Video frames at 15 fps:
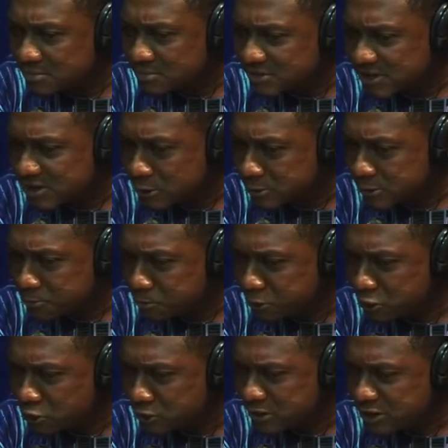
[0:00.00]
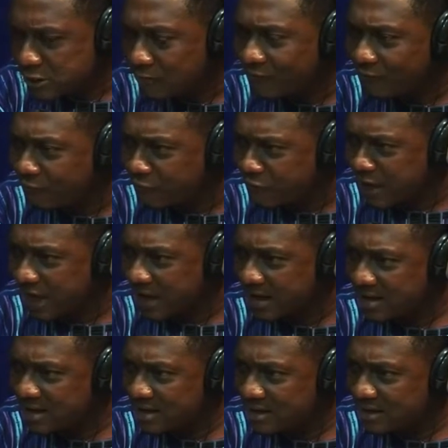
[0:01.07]
suspicion, some fear,
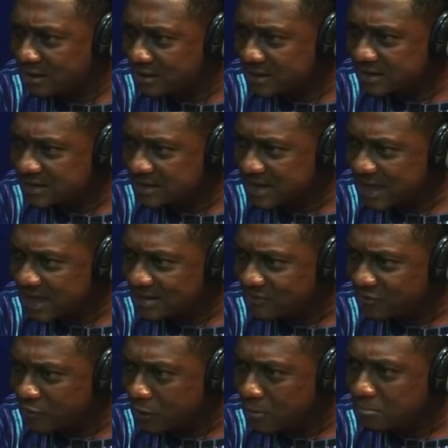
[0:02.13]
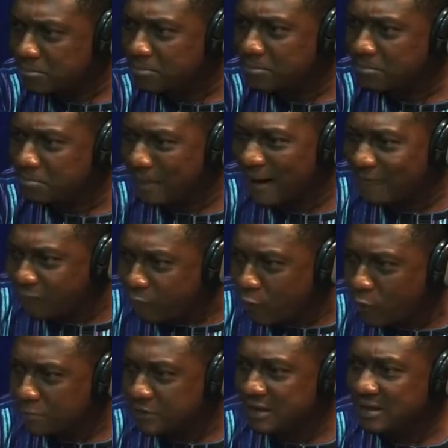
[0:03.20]
you understand, from
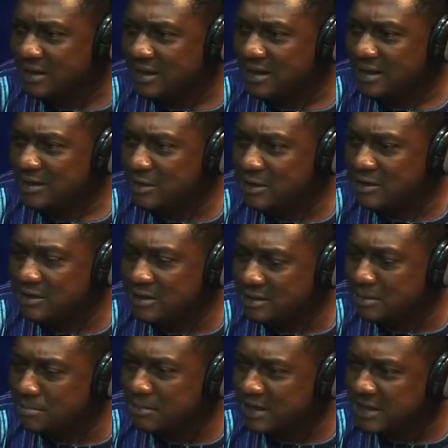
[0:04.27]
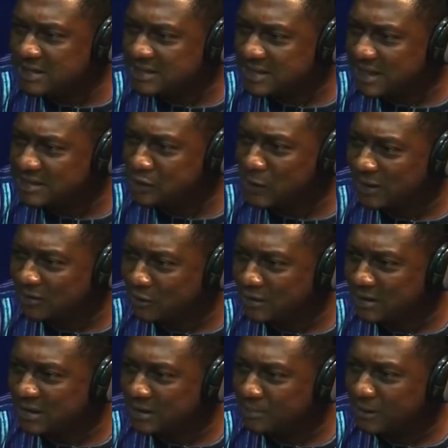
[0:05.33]
performing. The ministers you are
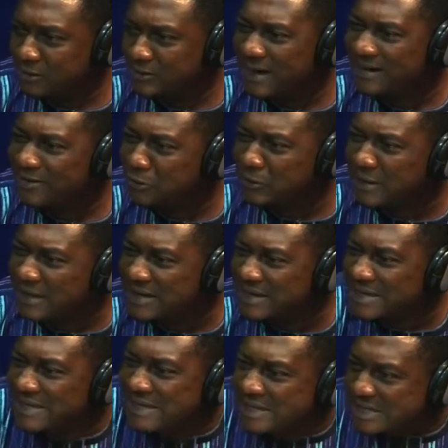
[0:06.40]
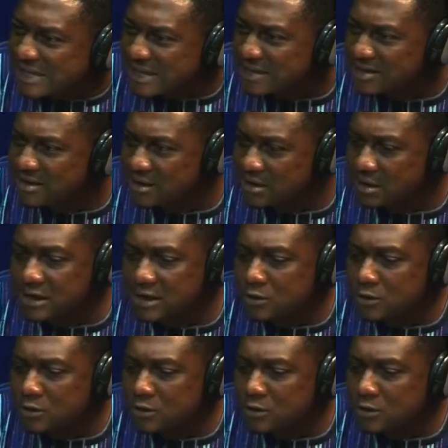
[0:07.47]
talking about, they are not taking risk. They